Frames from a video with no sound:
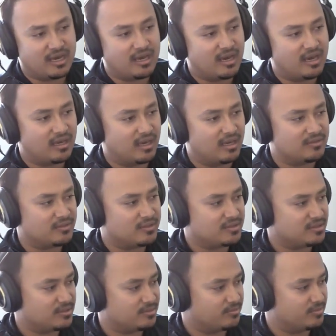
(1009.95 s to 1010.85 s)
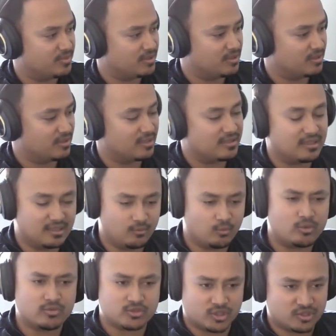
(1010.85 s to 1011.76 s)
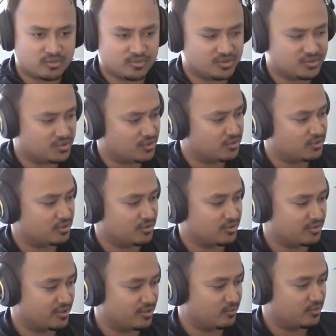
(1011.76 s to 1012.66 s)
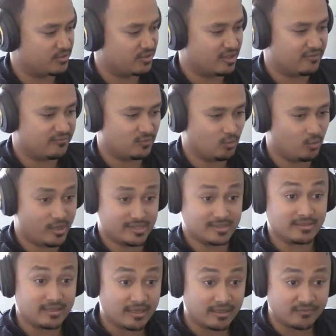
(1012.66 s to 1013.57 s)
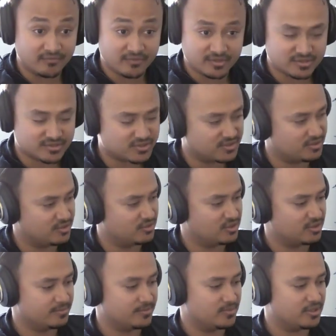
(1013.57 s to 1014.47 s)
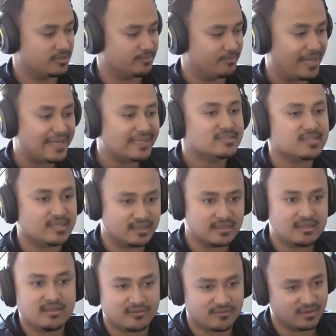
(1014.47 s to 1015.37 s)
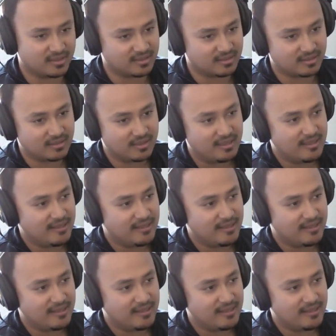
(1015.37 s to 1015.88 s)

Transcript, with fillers: I, I think the we were talking about this earlier that when you have a white canvas and mm-hmm. you can you can paint anything,